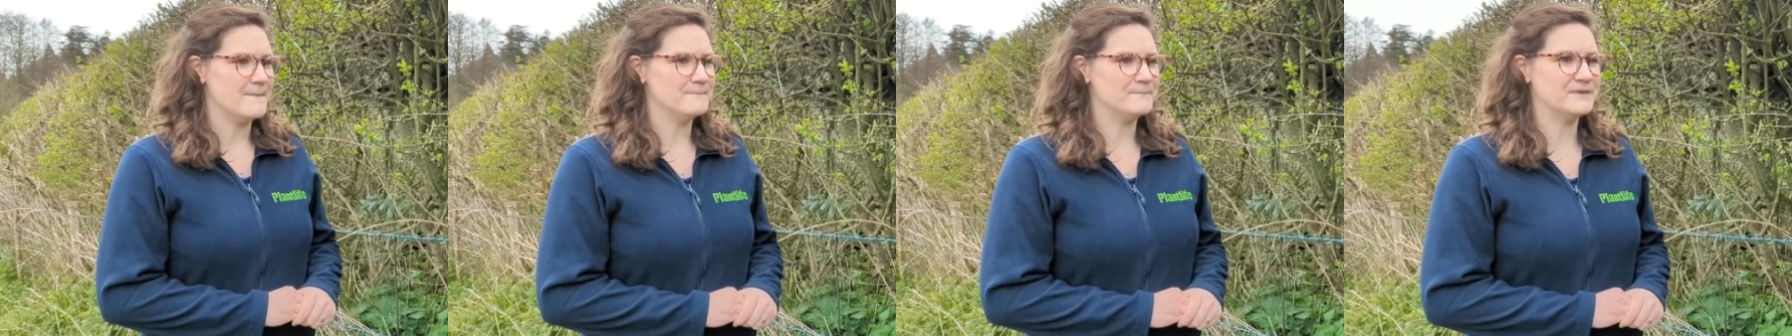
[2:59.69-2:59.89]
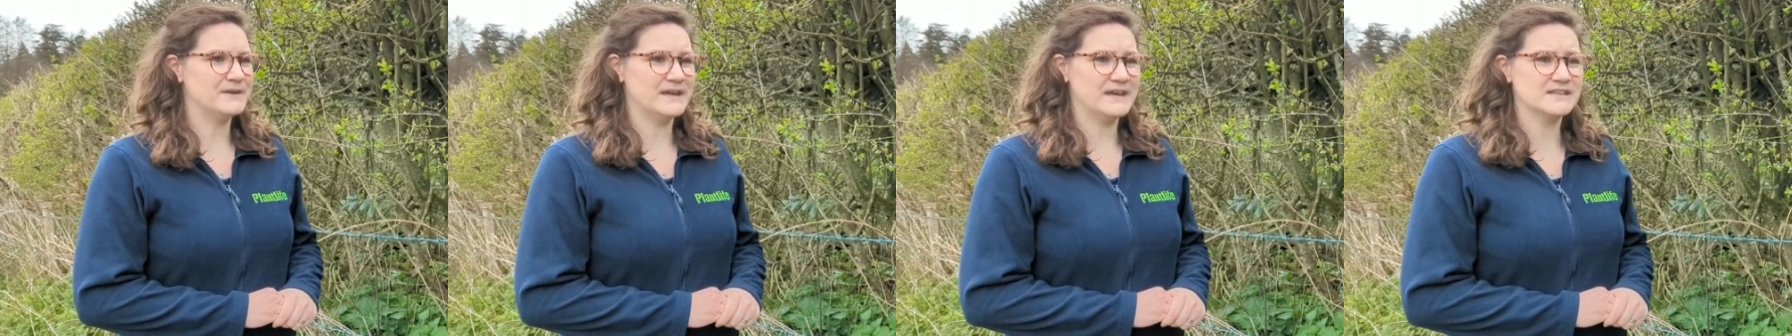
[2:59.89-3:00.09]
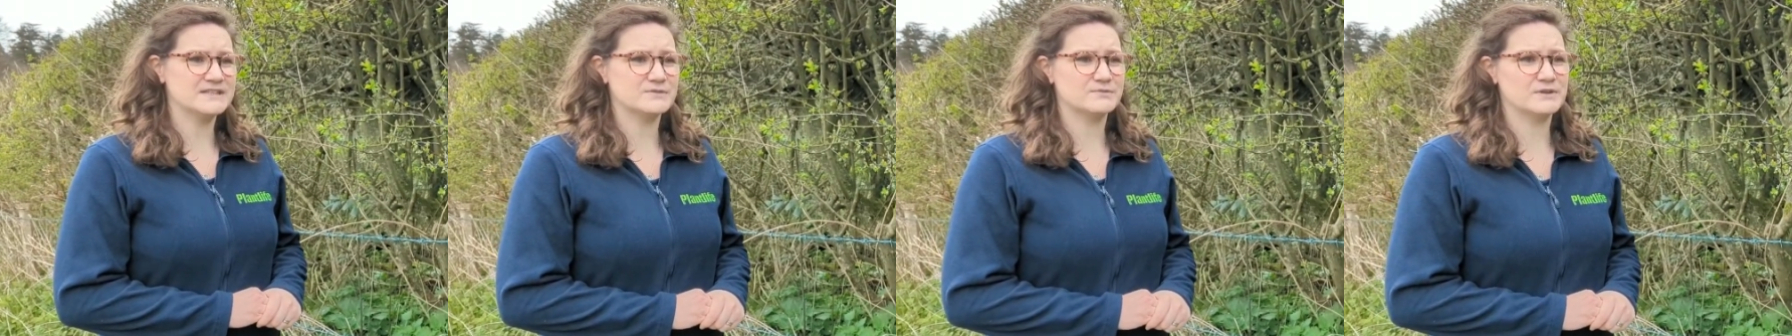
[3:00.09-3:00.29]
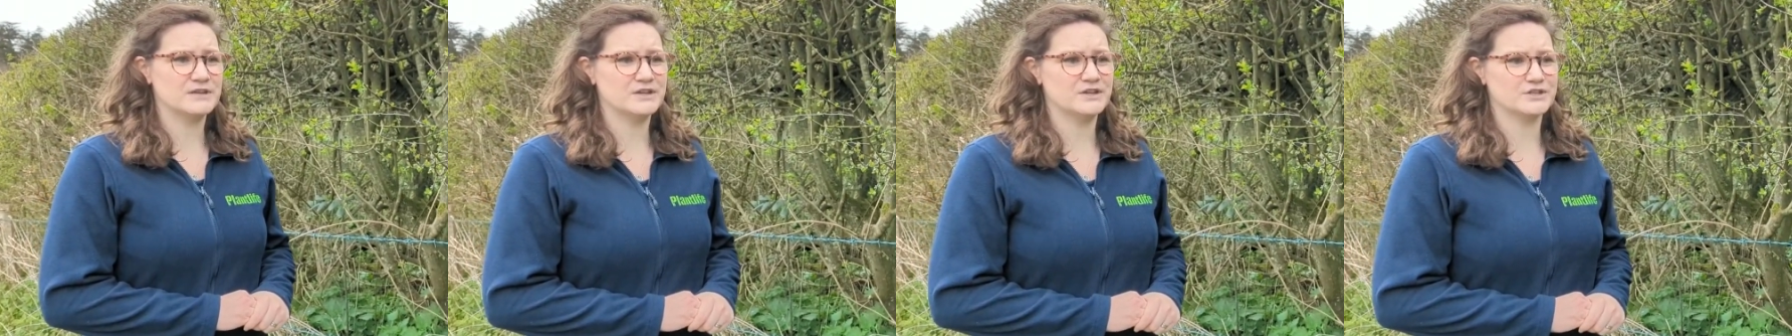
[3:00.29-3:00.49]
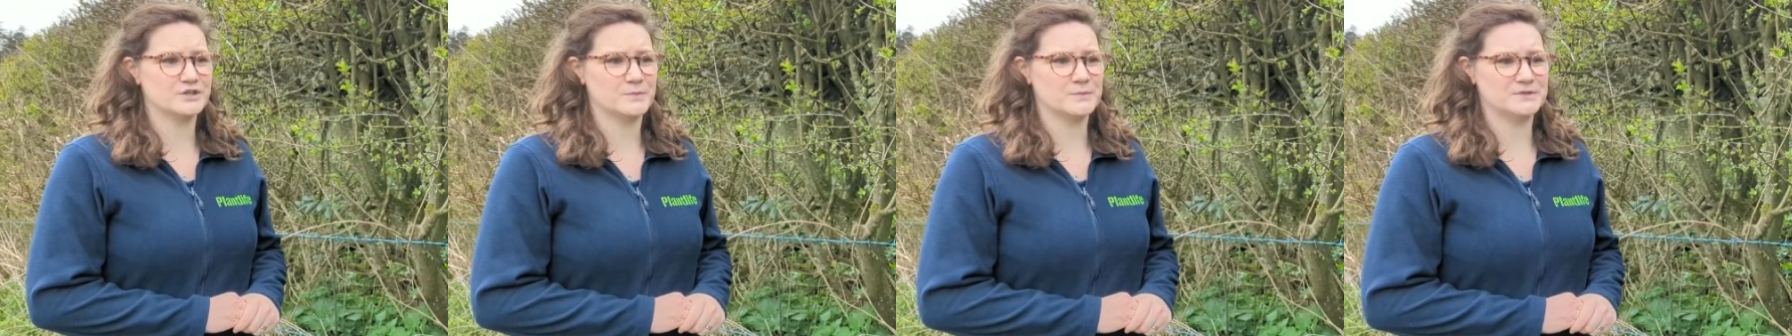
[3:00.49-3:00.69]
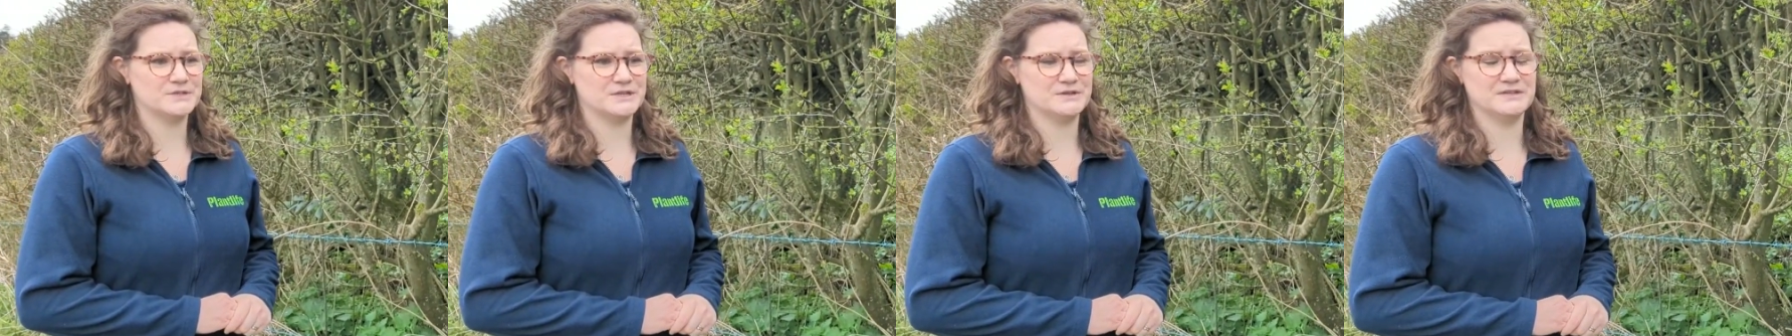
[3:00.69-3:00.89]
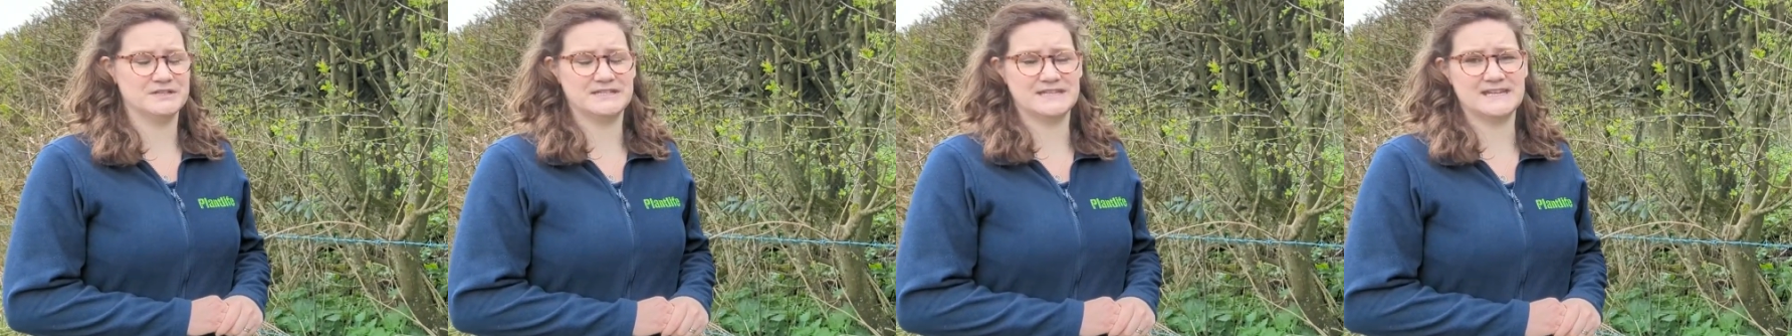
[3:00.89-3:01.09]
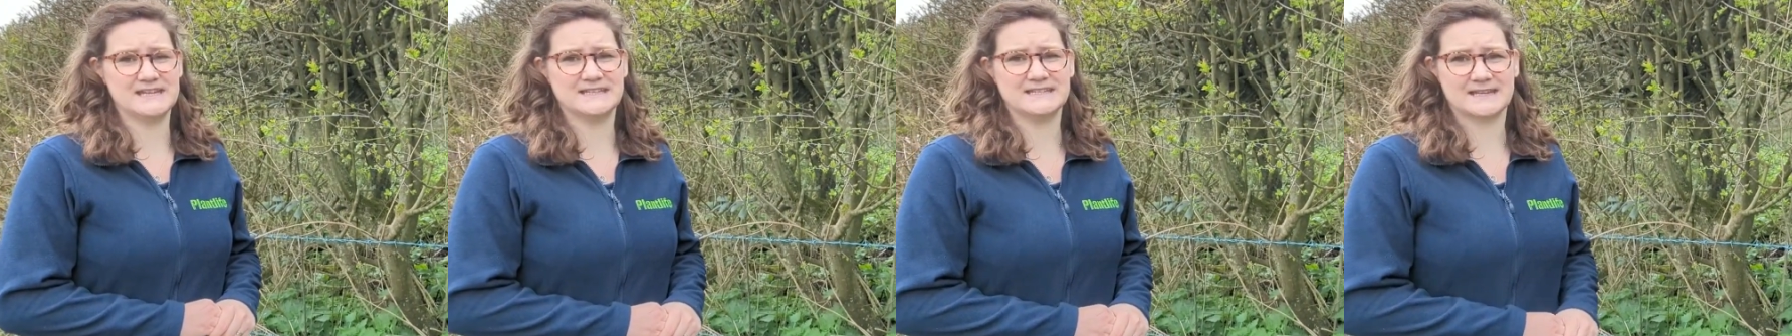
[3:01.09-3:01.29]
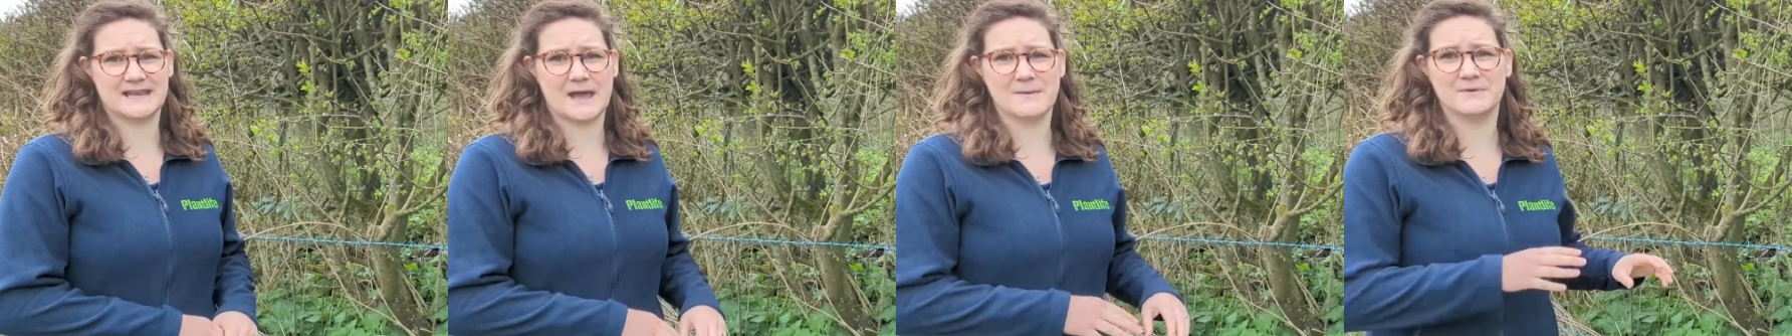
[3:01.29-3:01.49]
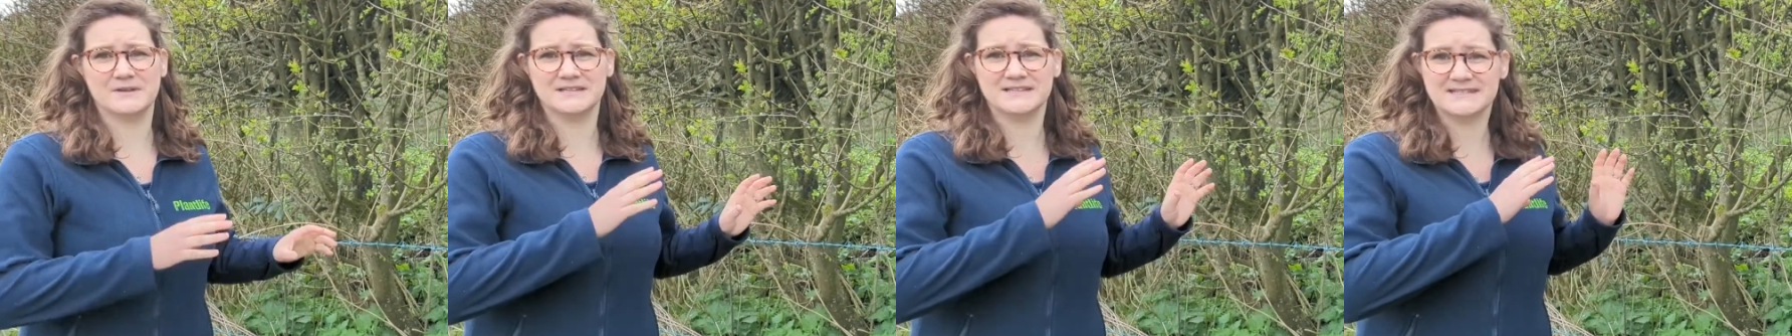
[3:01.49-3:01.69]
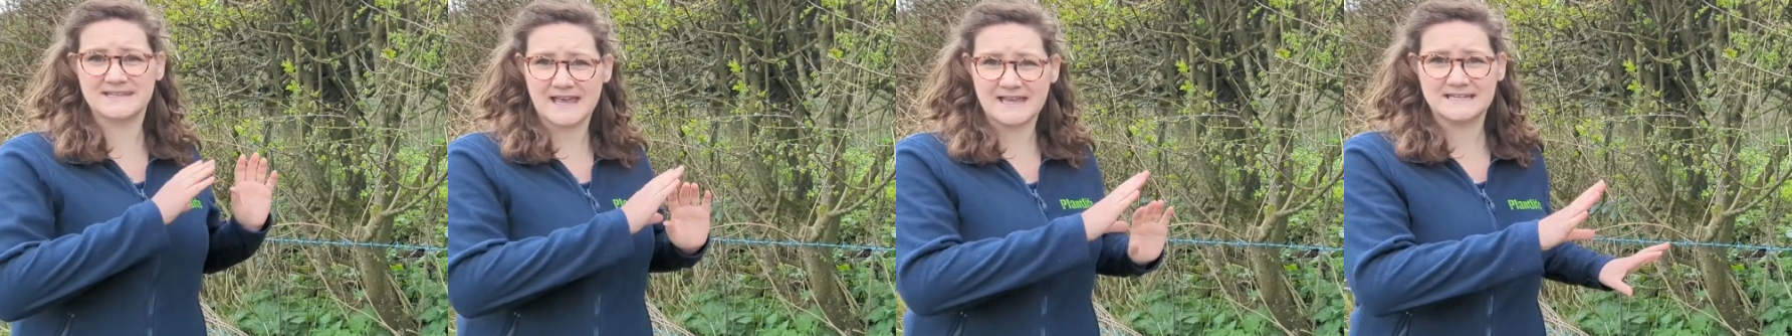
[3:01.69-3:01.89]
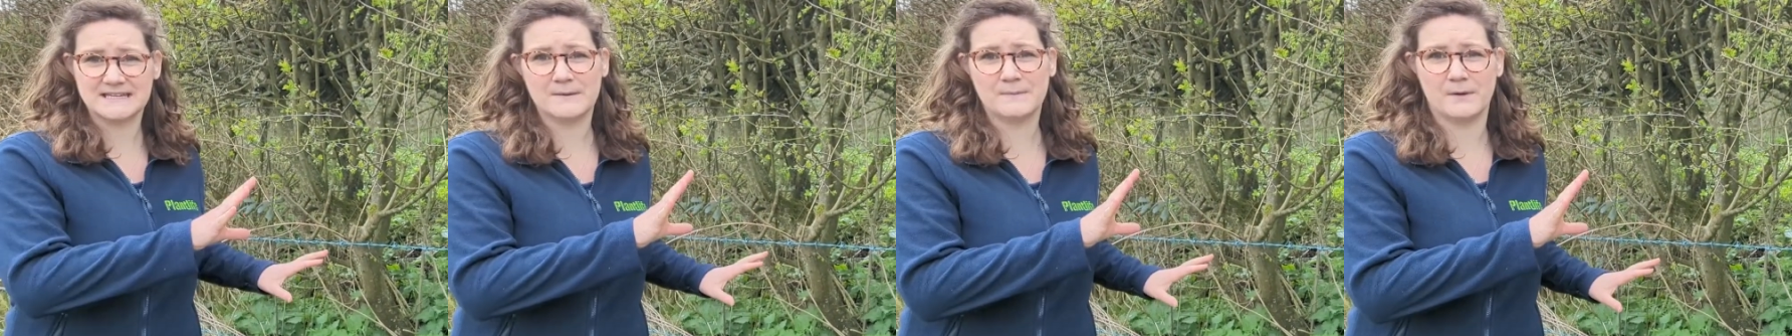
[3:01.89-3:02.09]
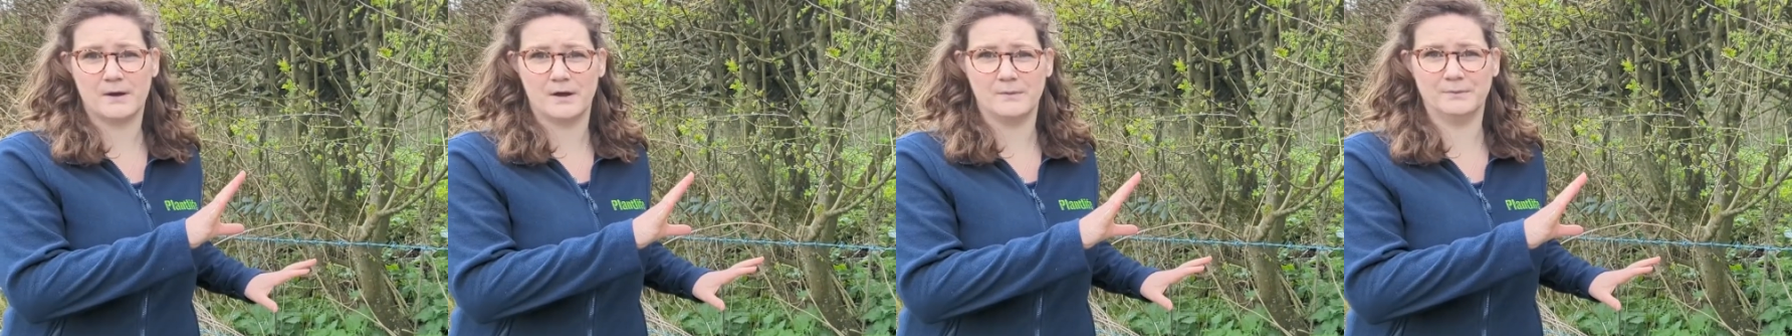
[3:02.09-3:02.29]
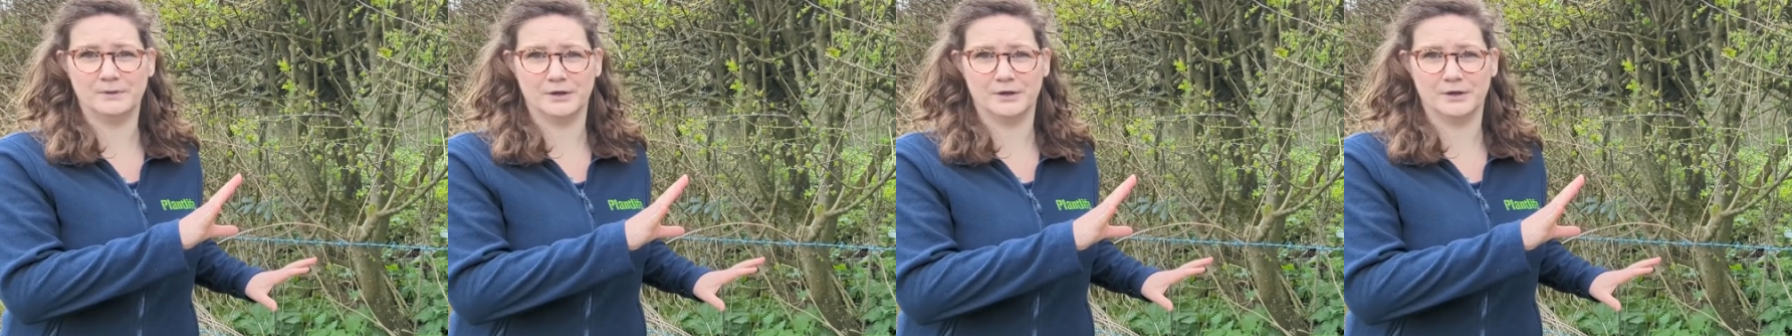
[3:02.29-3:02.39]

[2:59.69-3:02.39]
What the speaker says: but it is a really good opportunity to come and set up our